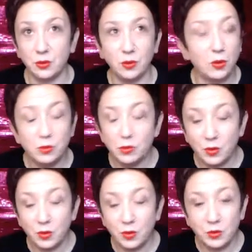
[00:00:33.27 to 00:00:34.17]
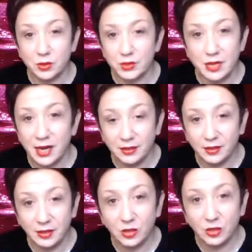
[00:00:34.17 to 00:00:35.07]
or all sorts,
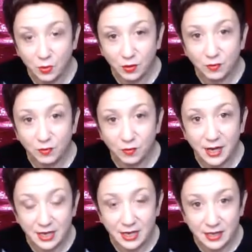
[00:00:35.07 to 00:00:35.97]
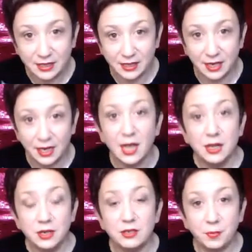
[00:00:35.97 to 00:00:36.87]
anything that you would find easy
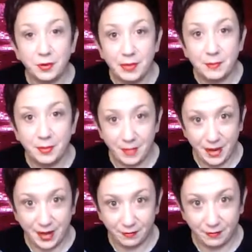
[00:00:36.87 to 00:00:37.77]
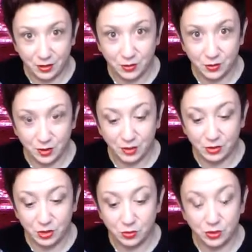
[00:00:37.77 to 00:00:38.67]
to pre-prepare for your
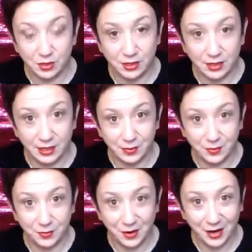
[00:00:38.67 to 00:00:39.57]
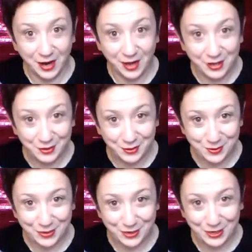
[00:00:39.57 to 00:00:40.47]
children's little class
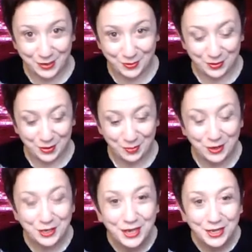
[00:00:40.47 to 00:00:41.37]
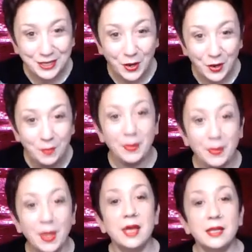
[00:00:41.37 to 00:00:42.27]
or just little sewing project at home.
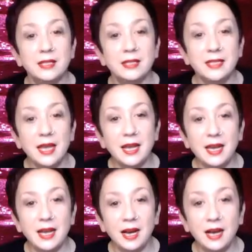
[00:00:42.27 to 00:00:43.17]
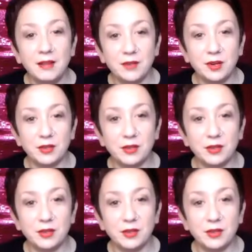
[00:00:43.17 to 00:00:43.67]
Today I've